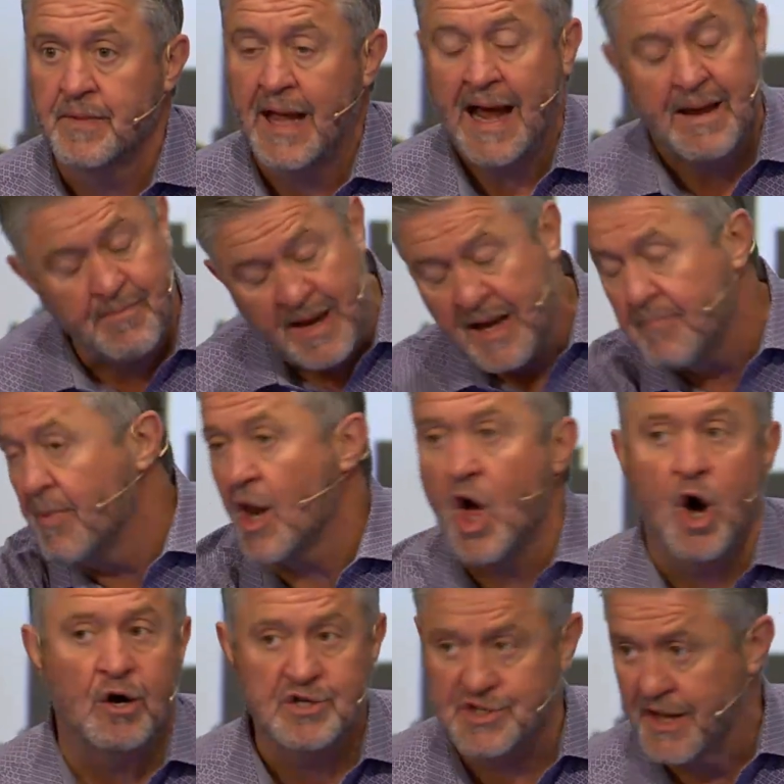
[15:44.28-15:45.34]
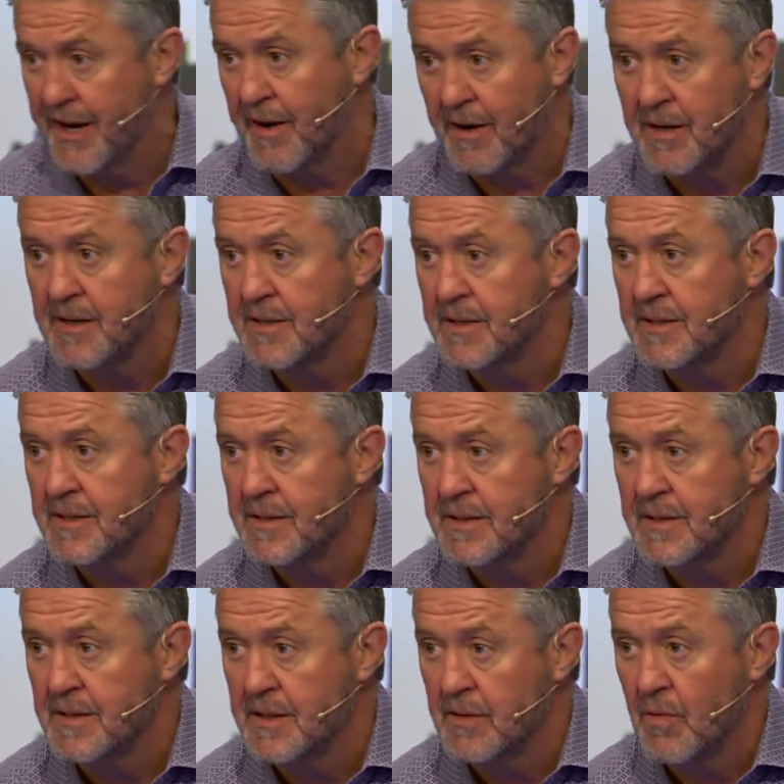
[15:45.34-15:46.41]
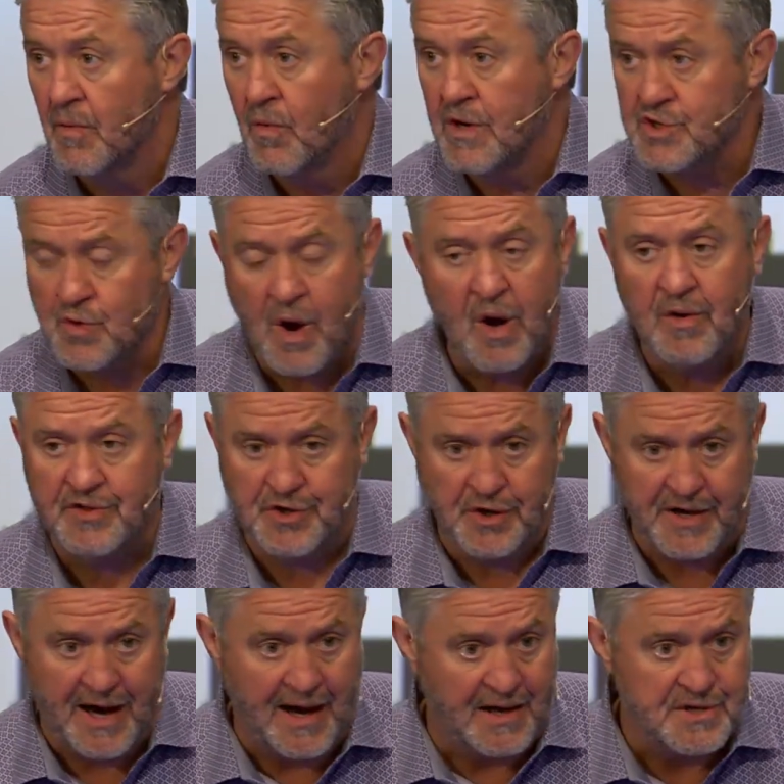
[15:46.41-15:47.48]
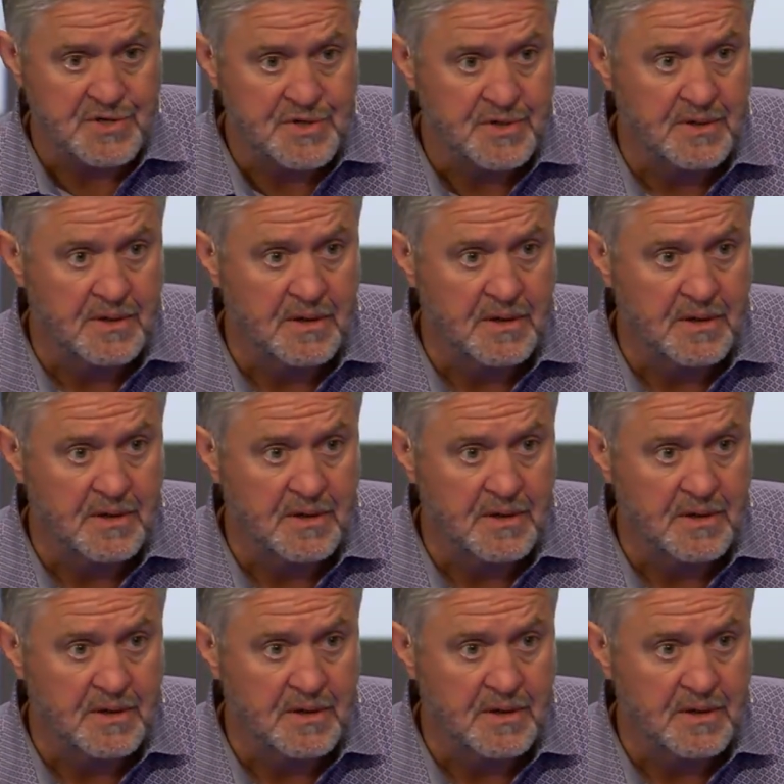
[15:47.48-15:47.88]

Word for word: Amen belongs there. What's wrong with you guys?